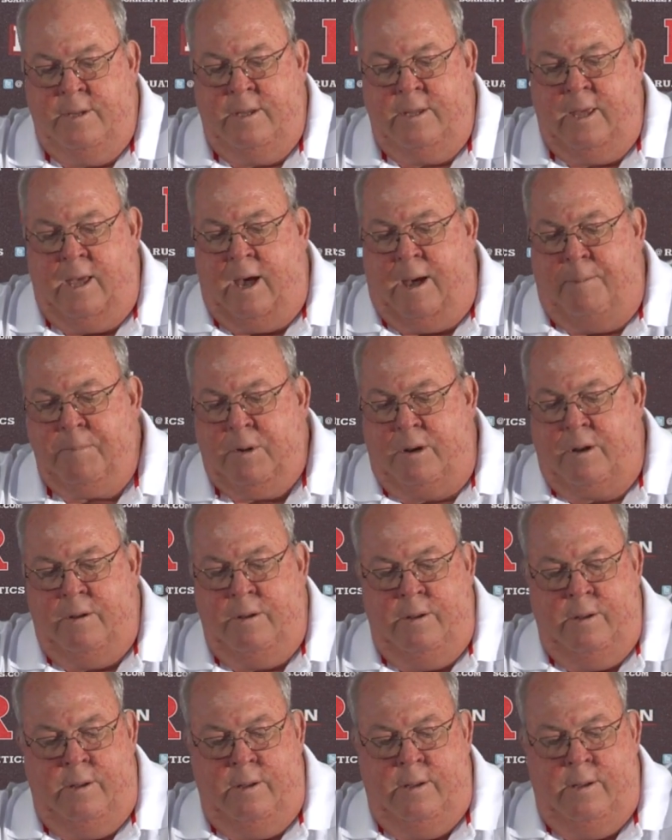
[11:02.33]
yeah, I'm going to
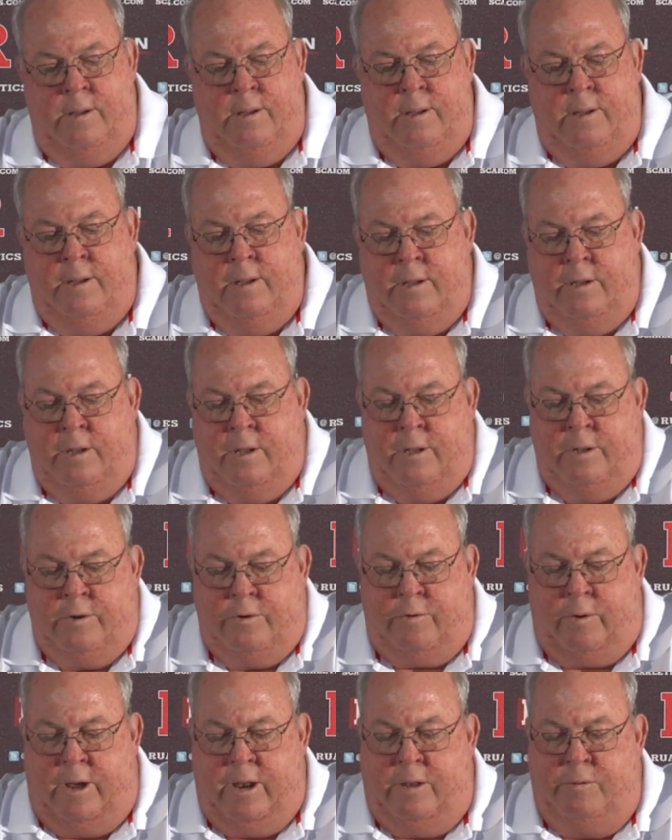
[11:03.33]

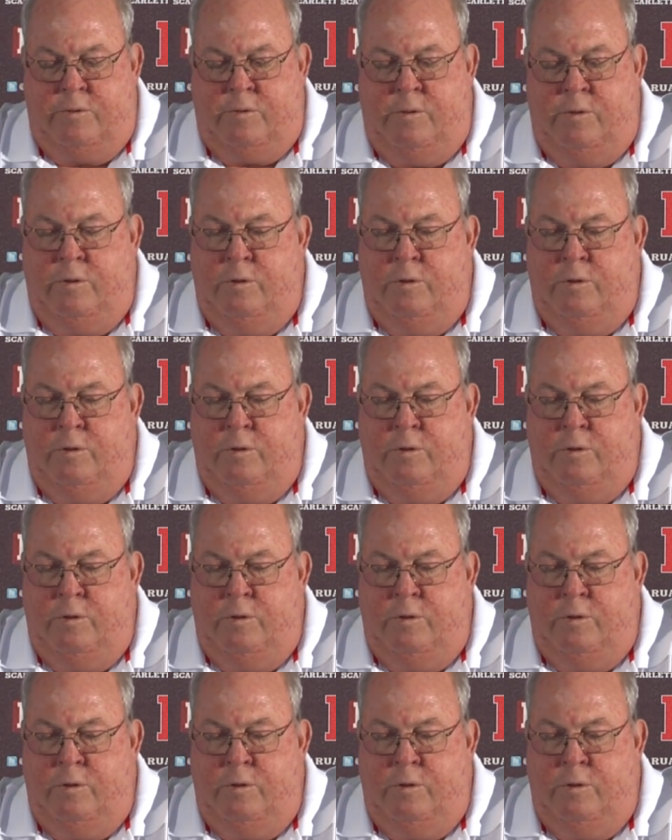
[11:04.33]
try to